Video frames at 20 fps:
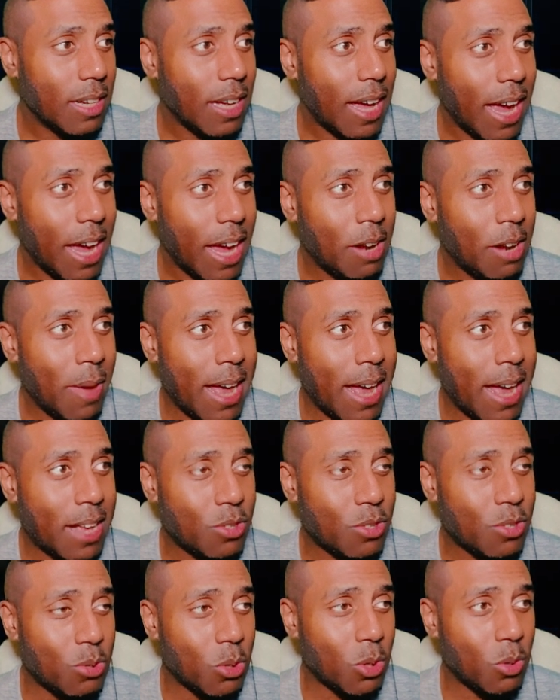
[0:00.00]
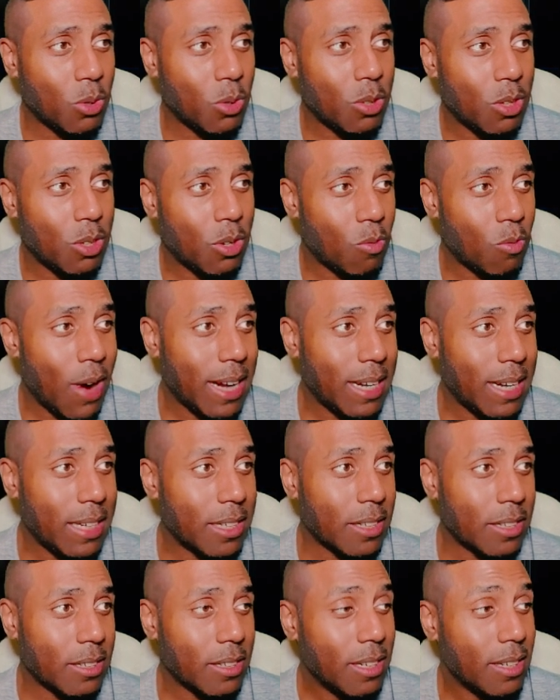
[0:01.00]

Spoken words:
In Master Duel, right here.